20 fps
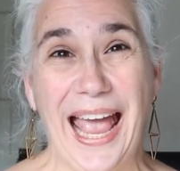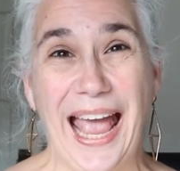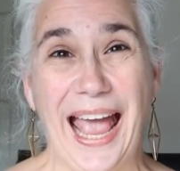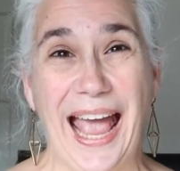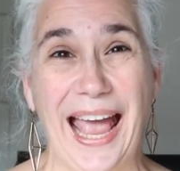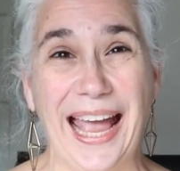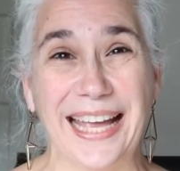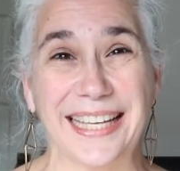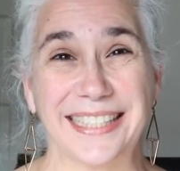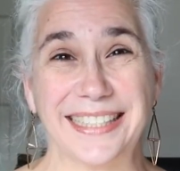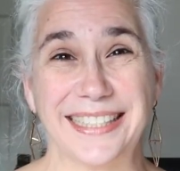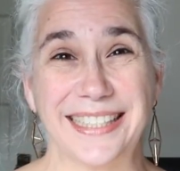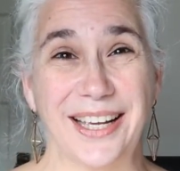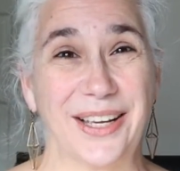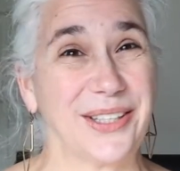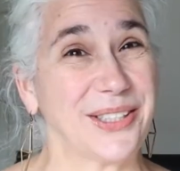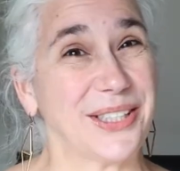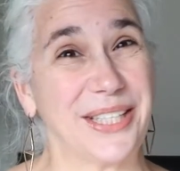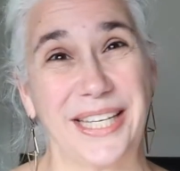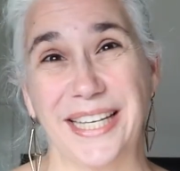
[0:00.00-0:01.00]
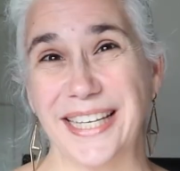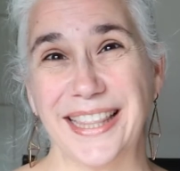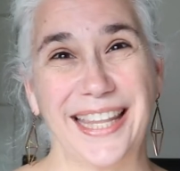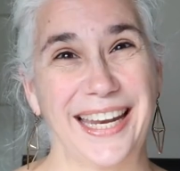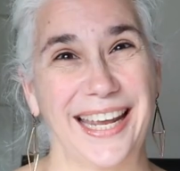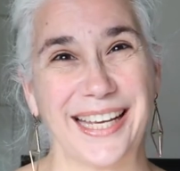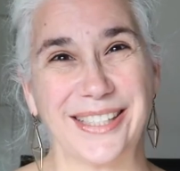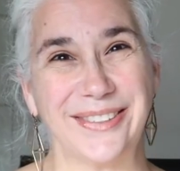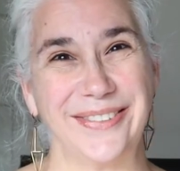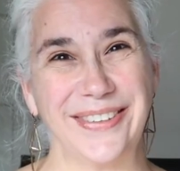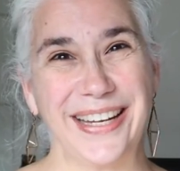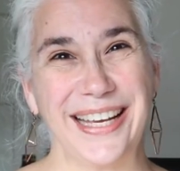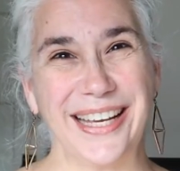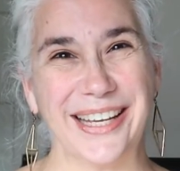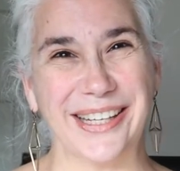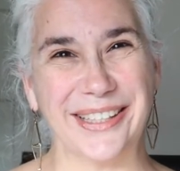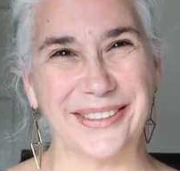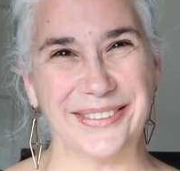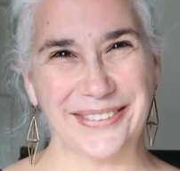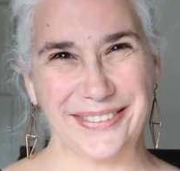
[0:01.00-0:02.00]
And I'll see you in the next
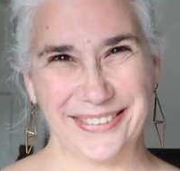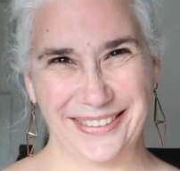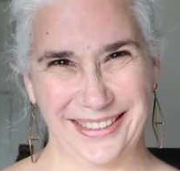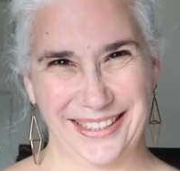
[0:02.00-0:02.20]
video.